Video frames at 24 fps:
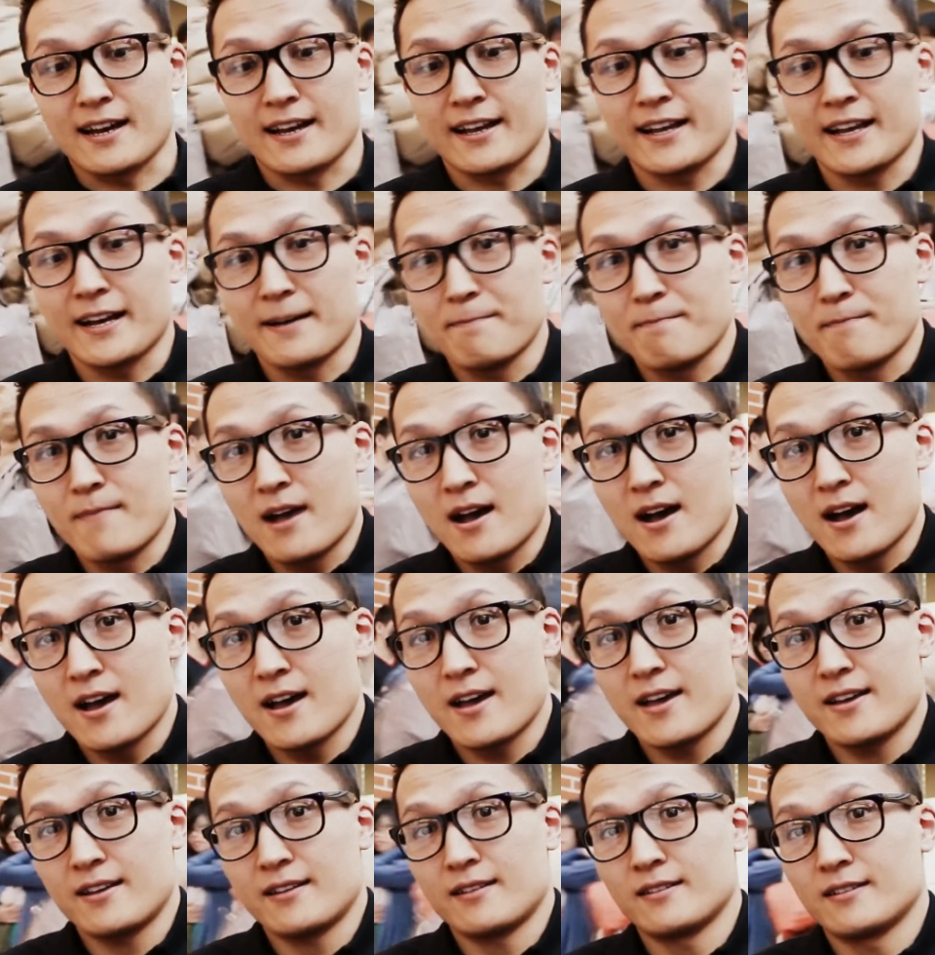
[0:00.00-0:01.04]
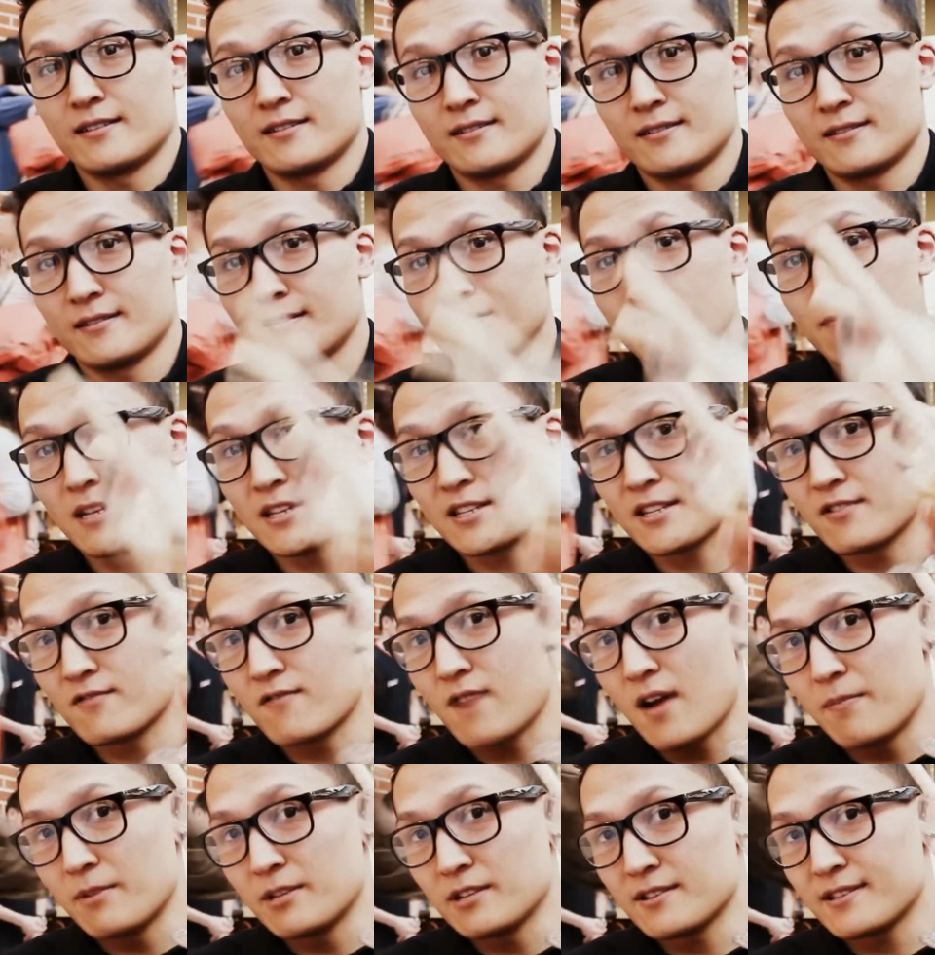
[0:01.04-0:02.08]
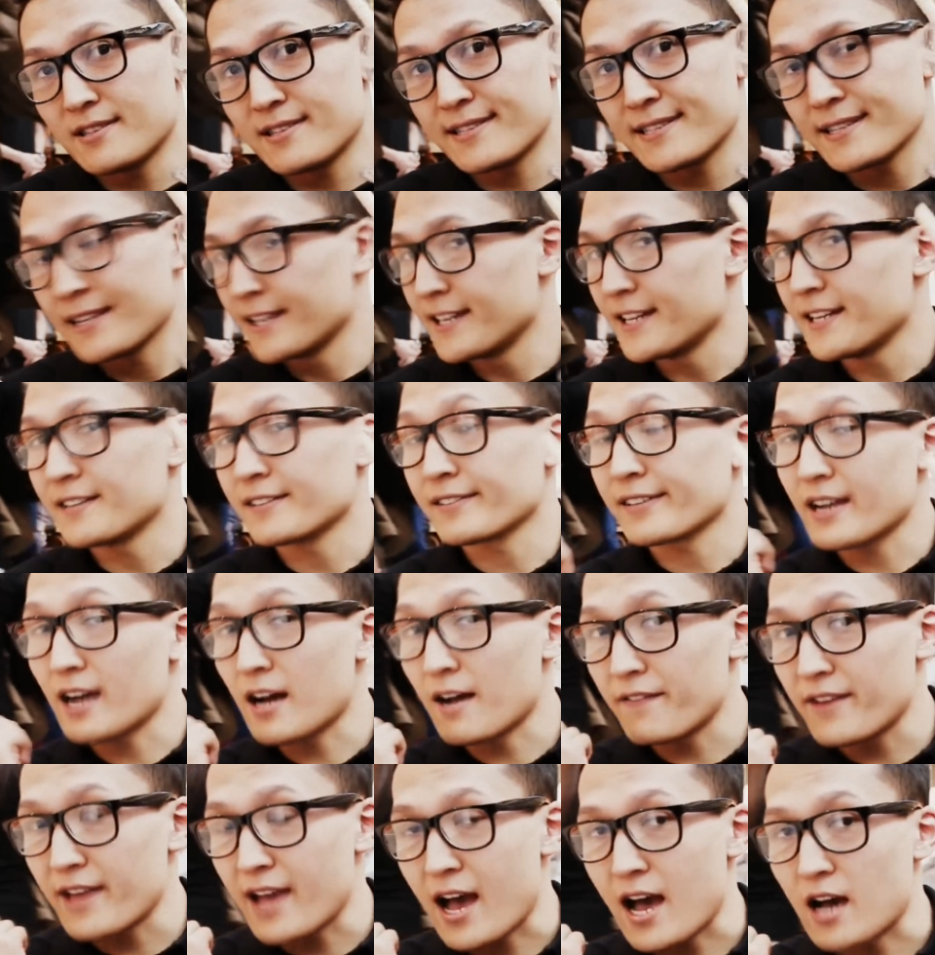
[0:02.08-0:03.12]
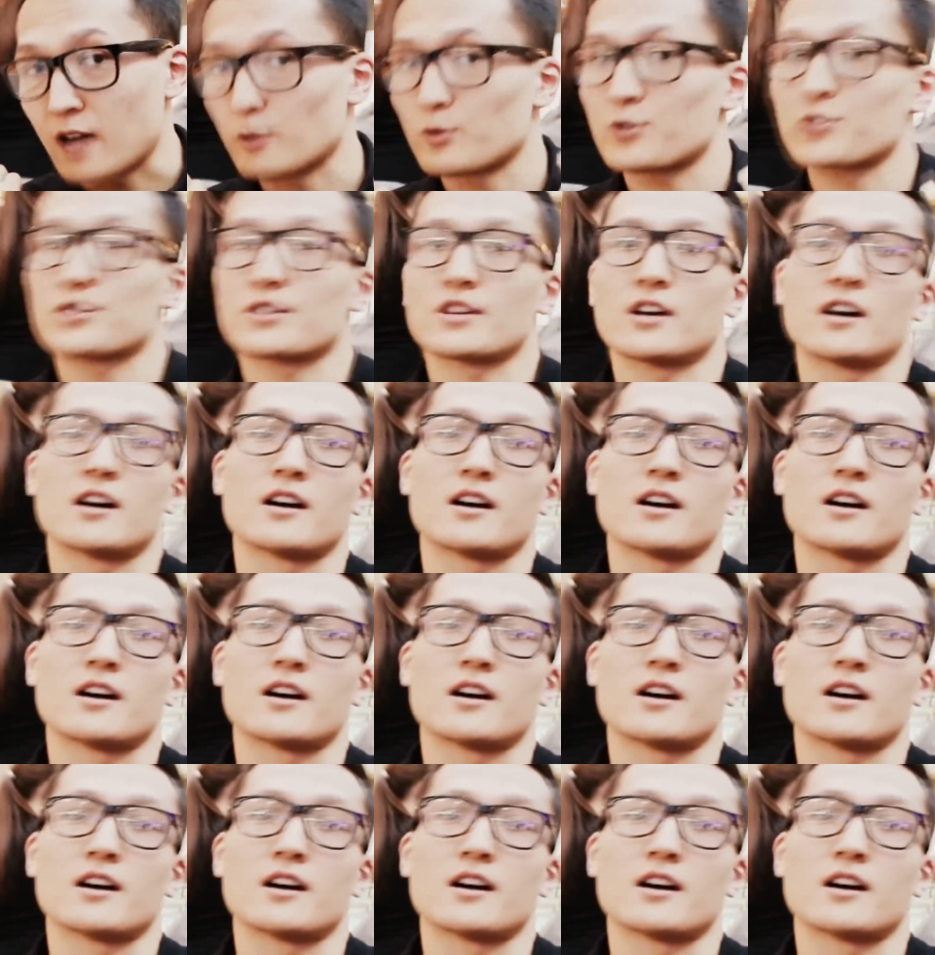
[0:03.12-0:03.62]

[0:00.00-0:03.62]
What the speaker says: I got my Baskin-Robbins here in coffee house,